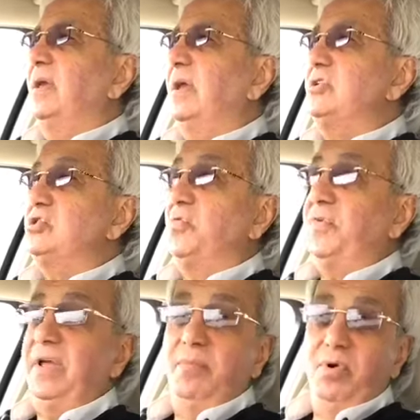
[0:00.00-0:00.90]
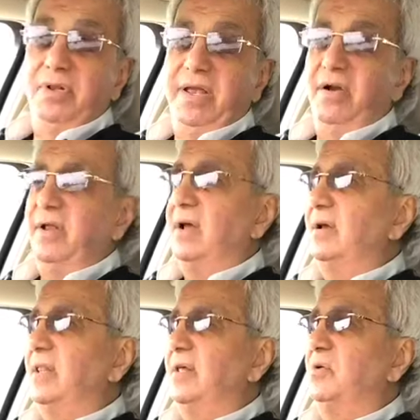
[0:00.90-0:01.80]
in Sofia, Bulgaria,
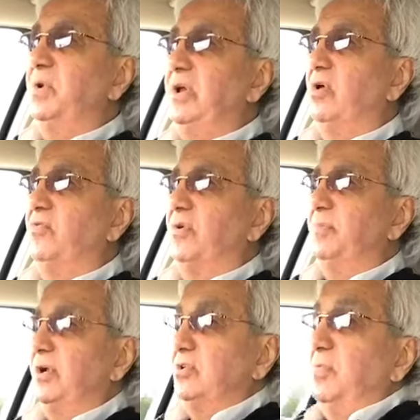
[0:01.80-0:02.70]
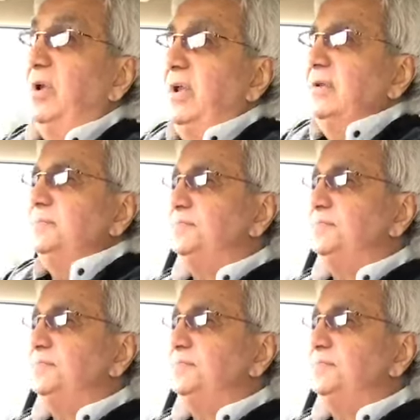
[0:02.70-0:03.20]
and then we go from there to Berlin.